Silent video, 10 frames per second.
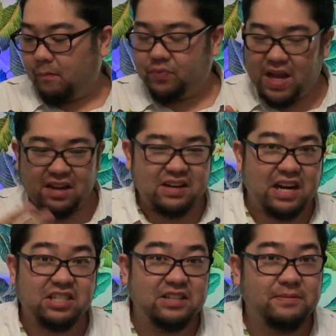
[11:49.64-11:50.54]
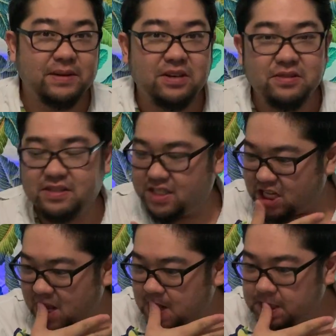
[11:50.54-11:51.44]
That could actually be used
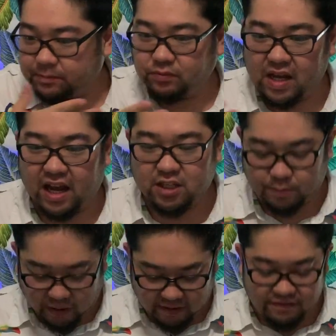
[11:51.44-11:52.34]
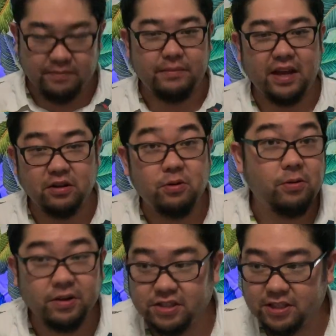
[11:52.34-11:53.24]
as part of a main
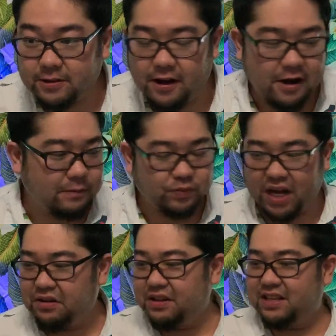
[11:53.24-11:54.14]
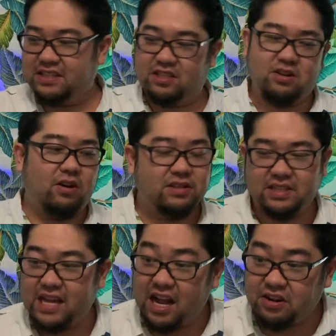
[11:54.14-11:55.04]
course. Um, I know that this is called
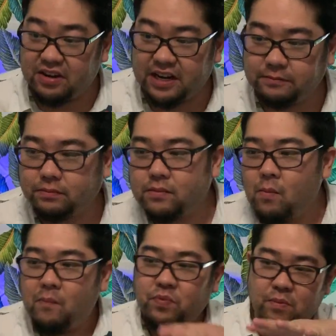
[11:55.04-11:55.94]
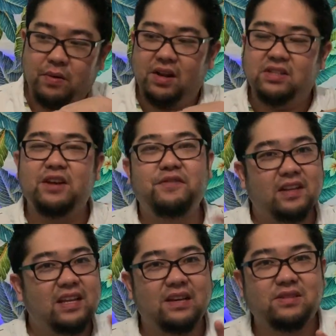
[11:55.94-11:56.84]
snack crate, but it
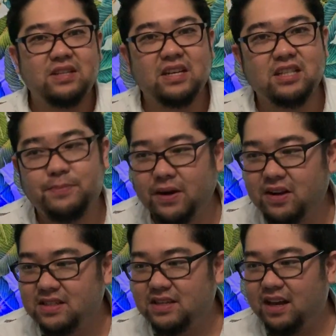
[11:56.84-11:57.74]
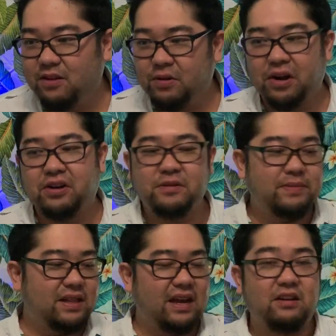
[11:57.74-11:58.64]
definitely gives you the experience uh, where it could
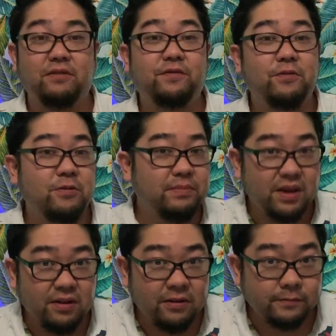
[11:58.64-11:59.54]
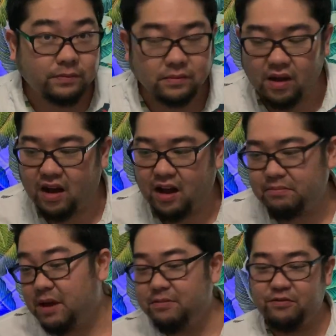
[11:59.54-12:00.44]
be like a full meal. Uh,
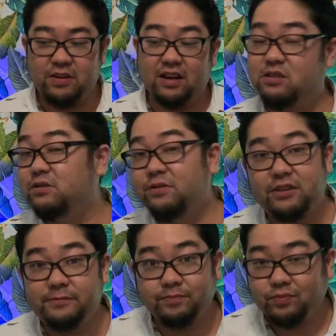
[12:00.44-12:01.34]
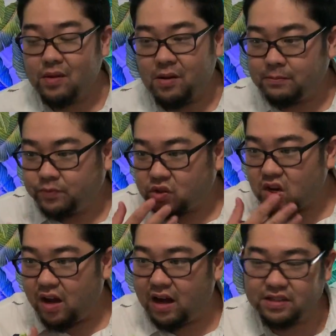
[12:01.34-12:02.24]
maybe if you two of them.
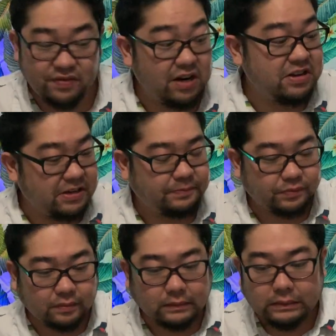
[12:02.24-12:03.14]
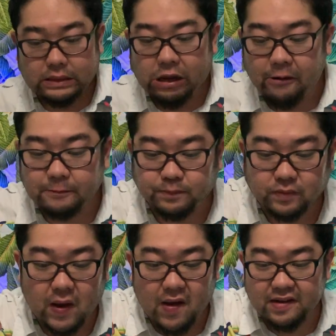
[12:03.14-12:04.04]
Uh, it's very good.
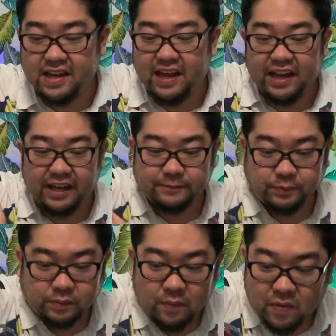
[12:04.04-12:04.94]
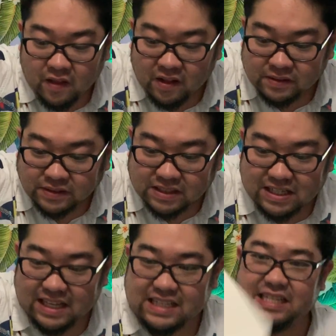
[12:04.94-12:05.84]
Okay,
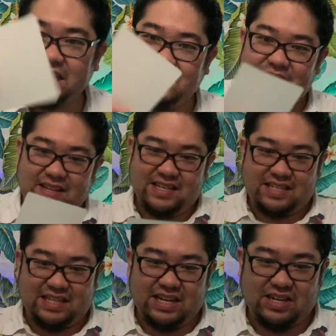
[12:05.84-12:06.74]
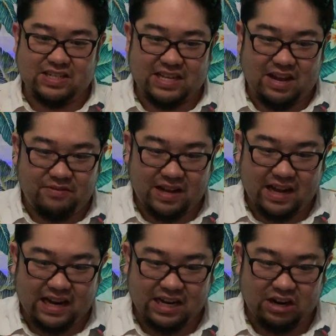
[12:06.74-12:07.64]
so let's see some of these stickers that we
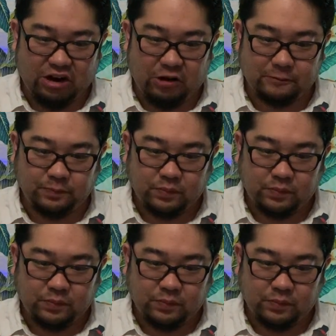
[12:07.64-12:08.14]
got here.